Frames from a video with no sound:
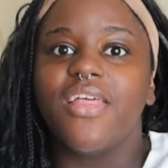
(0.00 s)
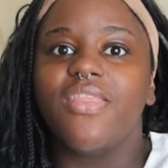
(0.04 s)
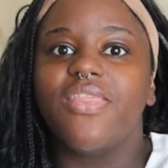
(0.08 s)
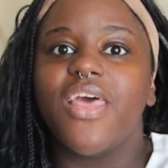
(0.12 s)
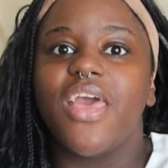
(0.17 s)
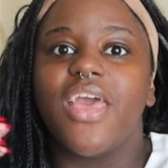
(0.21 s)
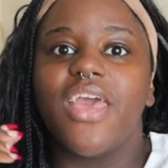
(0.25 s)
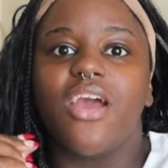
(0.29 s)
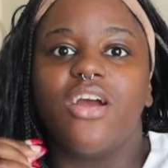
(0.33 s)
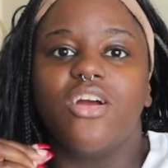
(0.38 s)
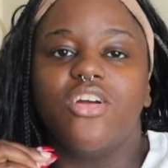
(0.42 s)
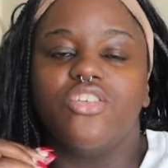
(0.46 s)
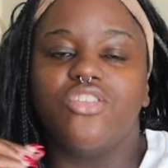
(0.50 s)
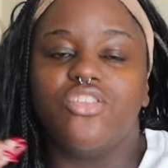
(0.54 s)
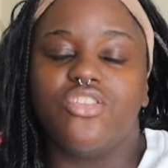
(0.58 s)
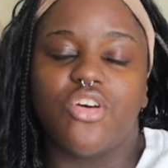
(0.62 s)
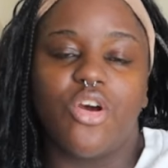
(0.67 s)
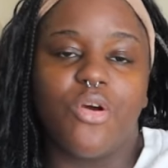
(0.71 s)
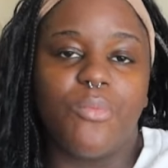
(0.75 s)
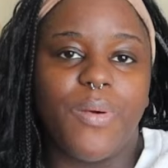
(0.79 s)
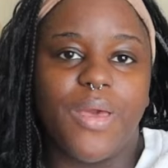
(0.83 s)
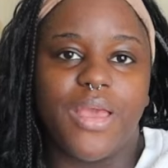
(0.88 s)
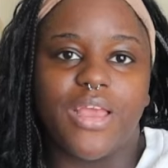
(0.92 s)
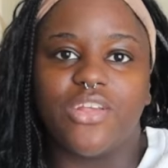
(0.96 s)
They are
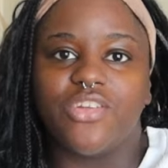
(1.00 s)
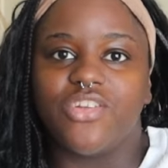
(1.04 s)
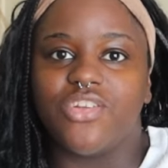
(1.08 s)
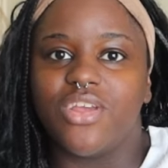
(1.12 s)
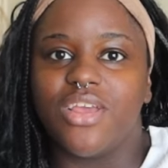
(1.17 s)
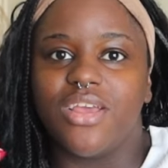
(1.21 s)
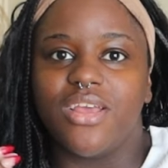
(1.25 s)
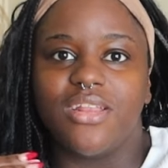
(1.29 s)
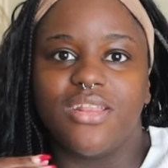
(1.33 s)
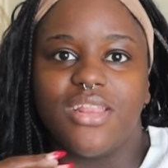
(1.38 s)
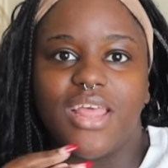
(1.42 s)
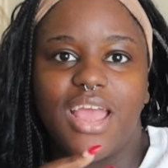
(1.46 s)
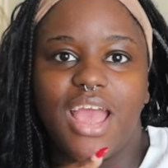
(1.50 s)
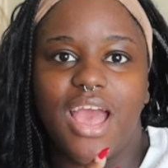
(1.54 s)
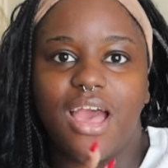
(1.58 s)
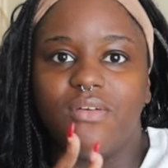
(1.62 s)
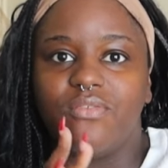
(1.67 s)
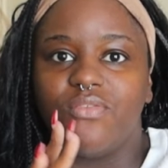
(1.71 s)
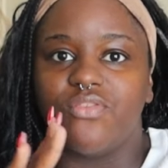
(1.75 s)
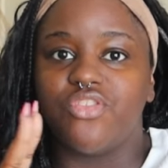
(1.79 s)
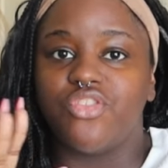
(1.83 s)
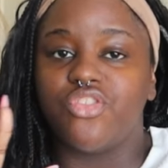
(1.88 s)
so patient. They have